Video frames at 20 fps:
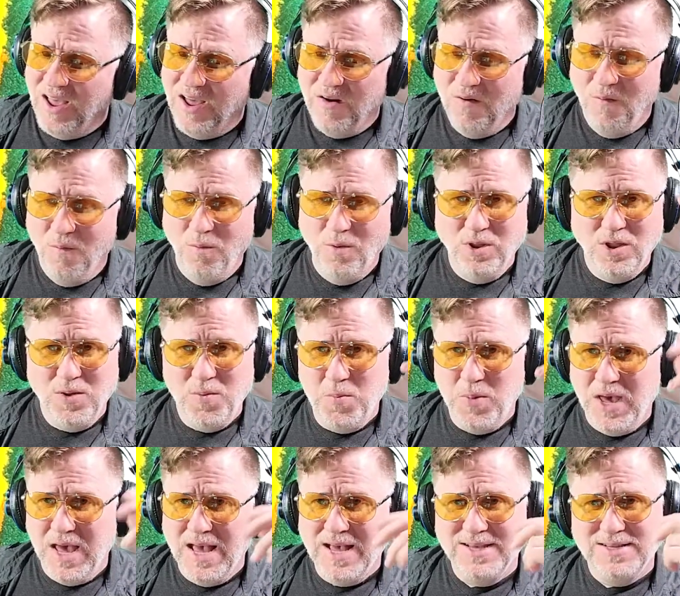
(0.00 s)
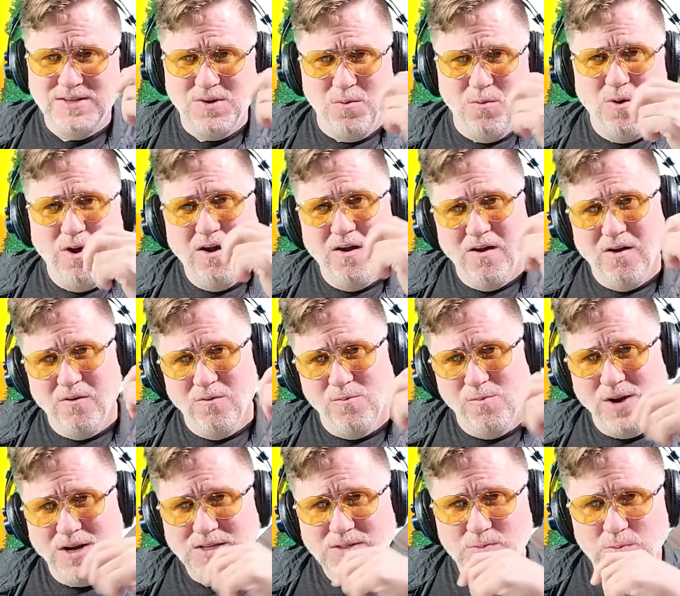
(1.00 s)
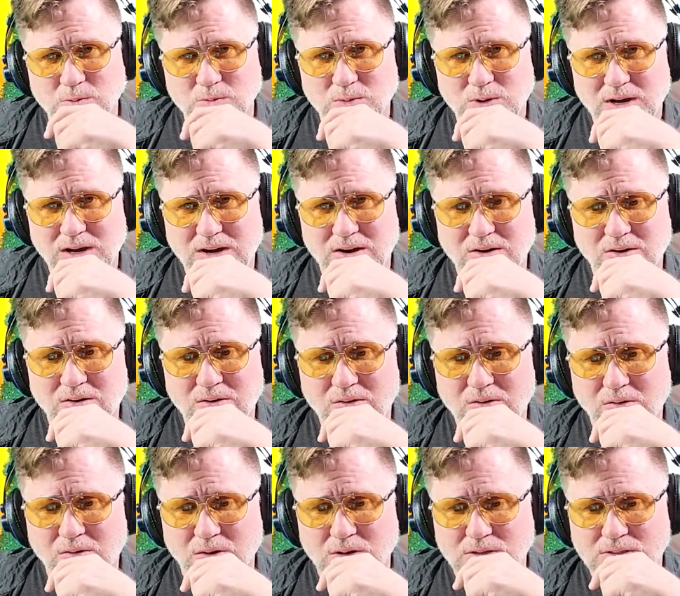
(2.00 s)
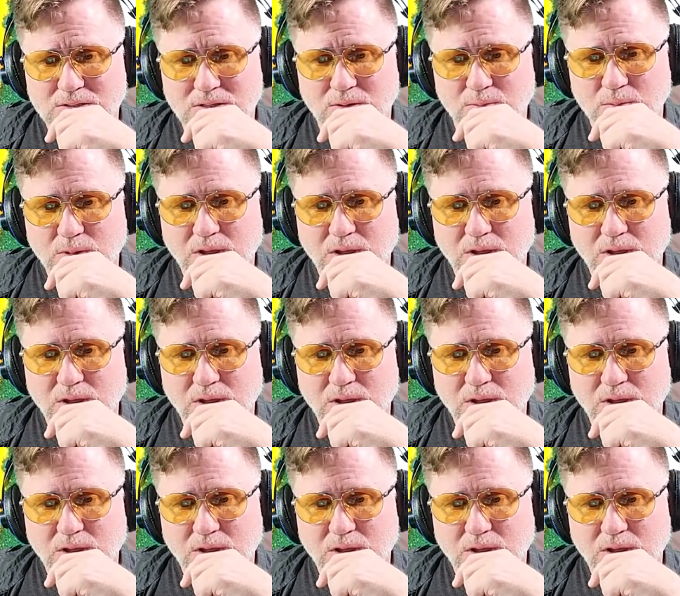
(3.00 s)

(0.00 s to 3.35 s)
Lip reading: it really pays to wear a respirator or some